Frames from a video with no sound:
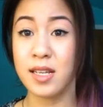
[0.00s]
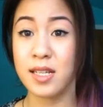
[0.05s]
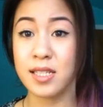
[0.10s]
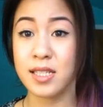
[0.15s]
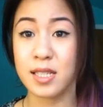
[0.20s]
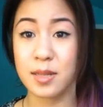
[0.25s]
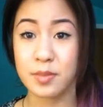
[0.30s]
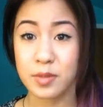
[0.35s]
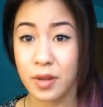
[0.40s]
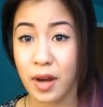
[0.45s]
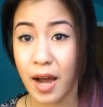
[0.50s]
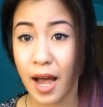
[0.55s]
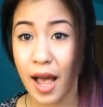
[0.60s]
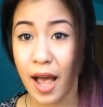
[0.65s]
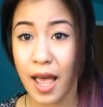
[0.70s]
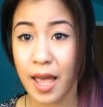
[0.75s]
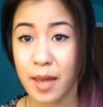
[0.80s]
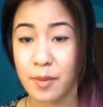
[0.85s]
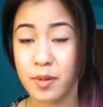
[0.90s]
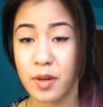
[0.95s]

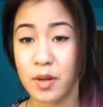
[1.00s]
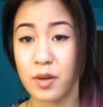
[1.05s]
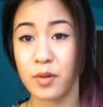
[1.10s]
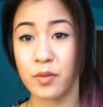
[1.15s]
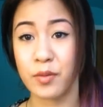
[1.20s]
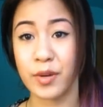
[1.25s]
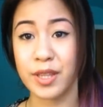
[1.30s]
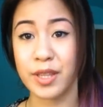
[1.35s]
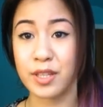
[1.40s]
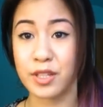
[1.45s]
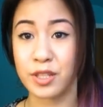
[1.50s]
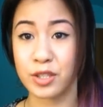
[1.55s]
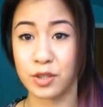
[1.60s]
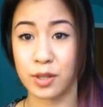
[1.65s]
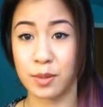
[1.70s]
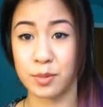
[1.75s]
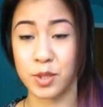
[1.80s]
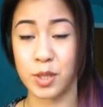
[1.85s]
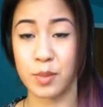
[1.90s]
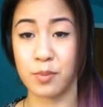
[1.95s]
subscribe, read the
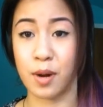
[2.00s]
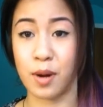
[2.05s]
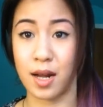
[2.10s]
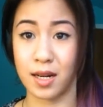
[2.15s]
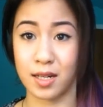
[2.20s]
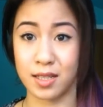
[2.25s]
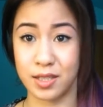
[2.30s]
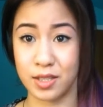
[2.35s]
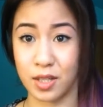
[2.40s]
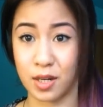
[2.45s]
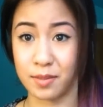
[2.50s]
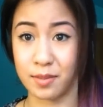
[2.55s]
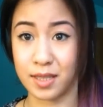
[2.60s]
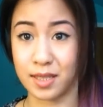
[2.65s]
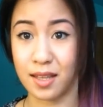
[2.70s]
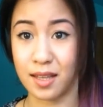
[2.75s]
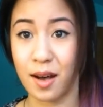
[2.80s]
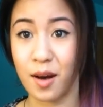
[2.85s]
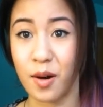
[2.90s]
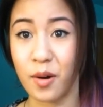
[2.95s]
description, products are
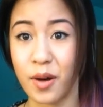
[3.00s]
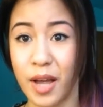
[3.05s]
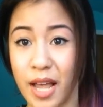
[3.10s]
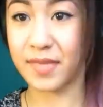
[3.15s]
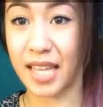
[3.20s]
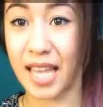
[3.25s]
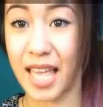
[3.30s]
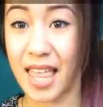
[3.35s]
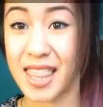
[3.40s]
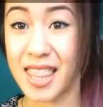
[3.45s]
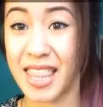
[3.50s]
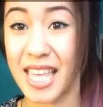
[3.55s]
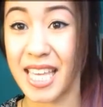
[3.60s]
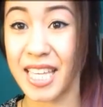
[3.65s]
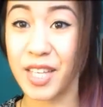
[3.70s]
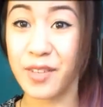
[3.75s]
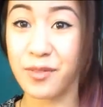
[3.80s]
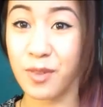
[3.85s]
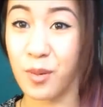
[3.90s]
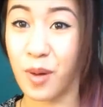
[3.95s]
below, and
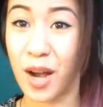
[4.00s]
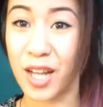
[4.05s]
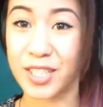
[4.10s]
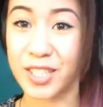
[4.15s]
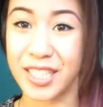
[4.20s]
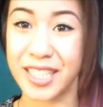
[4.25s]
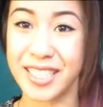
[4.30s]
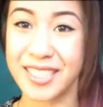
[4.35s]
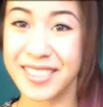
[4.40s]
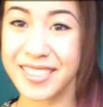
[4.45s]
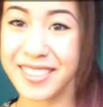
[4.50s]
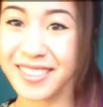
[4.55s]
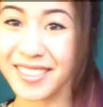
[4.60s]
thank you for watching.